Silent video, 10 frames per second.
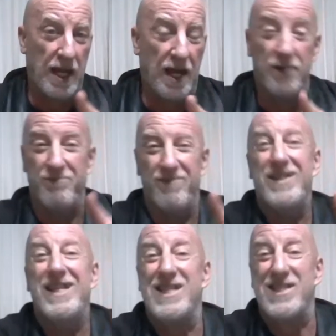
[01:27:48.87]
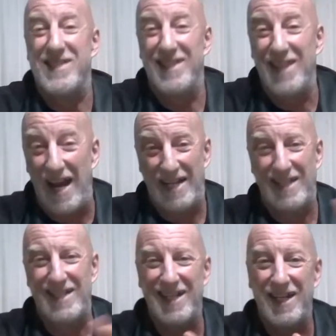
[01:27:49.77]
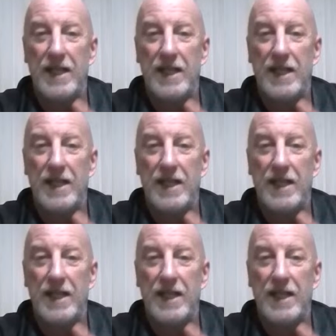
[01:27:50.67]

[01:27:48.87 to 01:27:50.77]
I disliked